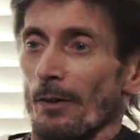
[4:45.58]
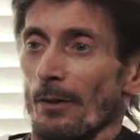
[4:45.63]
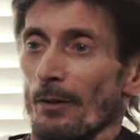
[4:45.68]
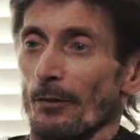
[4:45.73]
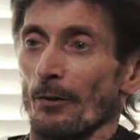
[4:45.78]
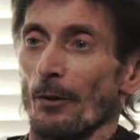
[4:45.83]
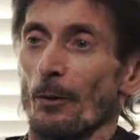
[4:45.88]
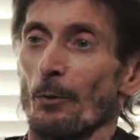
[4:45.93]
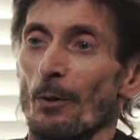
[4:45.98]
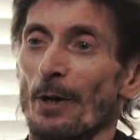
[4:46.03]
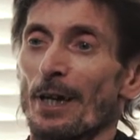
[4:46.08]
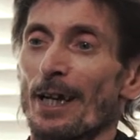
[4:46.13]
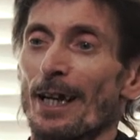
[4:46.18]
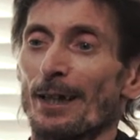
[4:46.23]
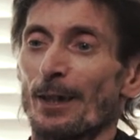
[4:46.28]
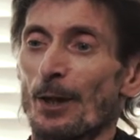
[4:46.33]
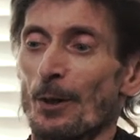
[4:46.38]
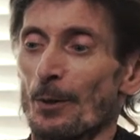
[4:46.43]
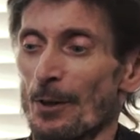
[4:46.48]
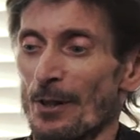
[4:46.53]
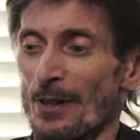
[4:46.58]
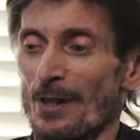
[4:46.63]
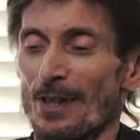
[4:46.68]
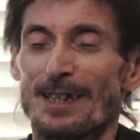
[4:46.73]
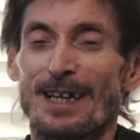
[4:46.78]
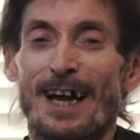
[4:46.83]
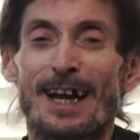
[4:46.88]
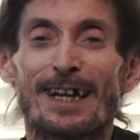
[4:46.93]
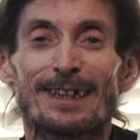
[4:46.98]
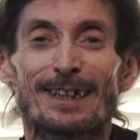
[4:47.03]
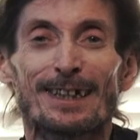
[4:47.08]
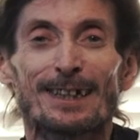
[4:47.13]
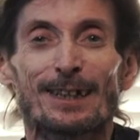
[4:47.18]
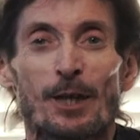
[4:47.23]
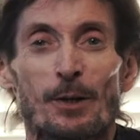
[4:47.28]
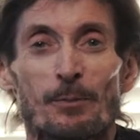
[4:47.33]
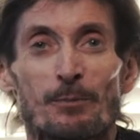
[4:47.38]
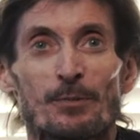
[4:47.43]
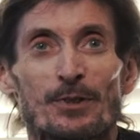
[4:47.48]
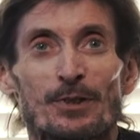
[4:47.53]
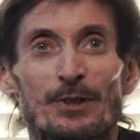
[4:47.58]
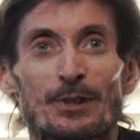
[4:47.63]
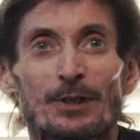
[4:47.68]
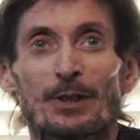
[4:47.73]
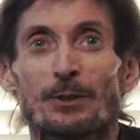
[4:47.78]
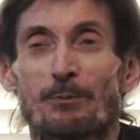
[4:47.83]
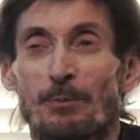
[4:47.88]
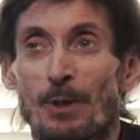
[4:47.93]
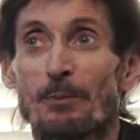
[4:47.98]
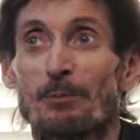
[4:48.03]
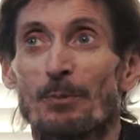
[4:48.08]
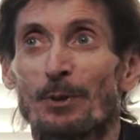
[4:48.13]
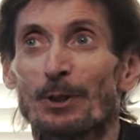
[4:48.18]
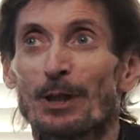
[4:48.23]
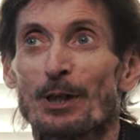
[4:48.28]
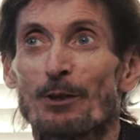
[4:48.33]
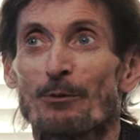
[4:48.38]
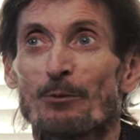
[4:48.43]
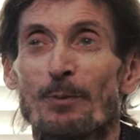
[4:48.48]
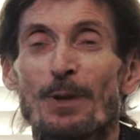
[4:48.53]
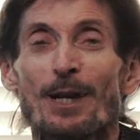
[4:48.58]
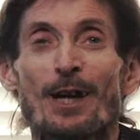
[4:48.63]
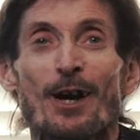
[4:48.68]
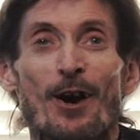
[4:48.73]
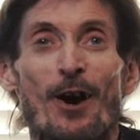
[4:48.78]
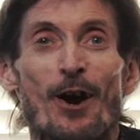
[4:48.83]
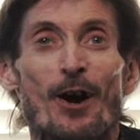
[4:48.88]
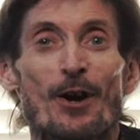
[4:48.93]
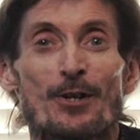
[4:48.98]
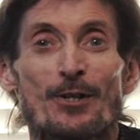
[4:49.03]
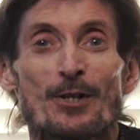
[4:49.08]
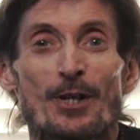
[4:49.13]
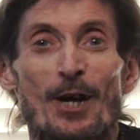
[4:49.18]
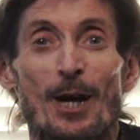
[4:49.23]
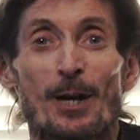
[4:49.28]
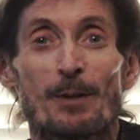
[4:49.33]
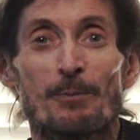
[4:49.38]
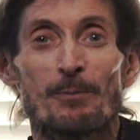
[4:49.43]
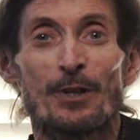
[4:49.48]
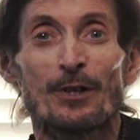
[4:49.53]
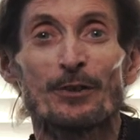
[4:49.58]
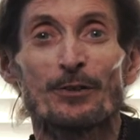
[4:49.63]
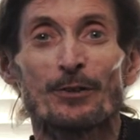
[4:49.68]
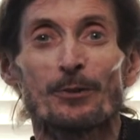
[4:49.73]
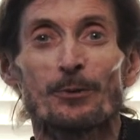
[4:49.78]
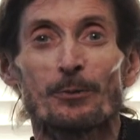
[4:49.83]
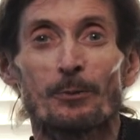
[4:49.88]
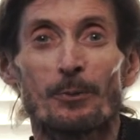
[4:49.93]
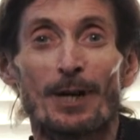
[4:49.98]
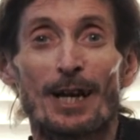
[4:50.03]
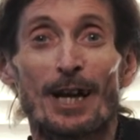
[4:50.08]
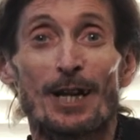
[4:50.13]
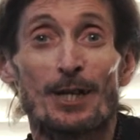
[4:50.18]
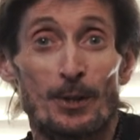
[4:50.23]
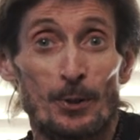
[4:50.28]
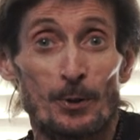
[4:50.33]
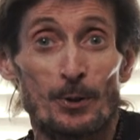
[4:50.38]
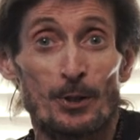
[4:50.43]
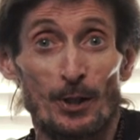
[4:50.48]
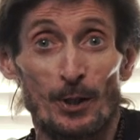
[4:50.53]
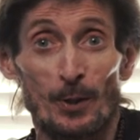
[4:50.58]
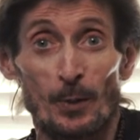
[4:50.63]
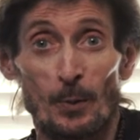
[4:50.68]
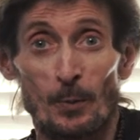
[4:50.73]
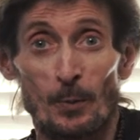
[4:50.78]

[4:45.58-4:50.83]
So when I go to the nightclubs and people give me a hard time, this is what I usually